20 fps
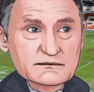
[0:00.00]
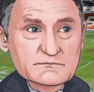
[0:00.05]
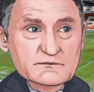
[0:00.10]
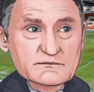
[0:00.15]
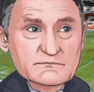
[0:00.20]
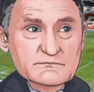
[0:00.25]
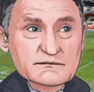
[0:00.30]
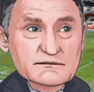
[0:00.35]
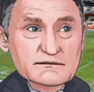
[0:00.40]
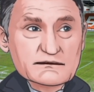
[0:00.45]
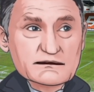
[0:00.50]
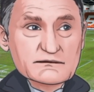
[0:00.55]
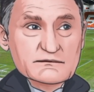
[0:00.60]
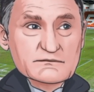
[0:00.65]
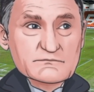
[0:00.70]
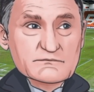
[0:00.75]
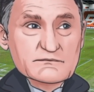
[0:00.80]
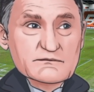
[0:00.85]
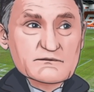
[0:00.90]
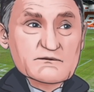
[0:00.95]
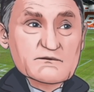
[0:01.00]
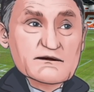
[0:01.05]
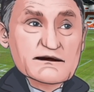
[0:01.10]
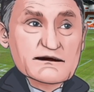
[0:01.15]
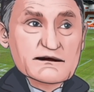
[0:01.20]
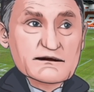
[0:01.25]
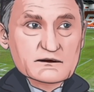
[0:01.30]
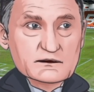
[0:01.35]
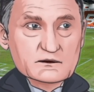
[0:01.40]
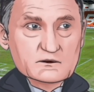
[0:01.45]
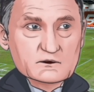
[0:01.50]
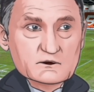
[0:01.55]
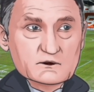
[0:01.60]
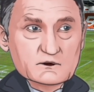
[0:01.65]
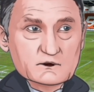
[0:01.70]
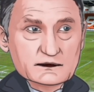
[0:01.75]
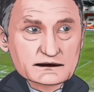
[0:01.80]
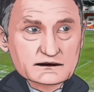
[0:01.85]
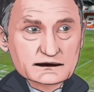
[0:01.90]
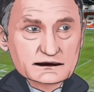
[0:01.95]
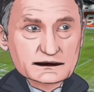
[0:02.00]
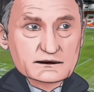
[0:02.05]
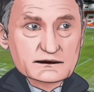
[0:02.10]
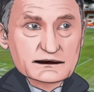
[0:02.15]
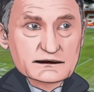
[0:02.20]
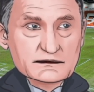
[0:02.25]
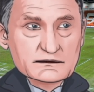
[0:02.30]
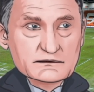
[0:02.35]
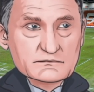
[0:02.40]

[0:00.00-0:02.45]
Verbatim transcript: And if anything, that's a slight on the team,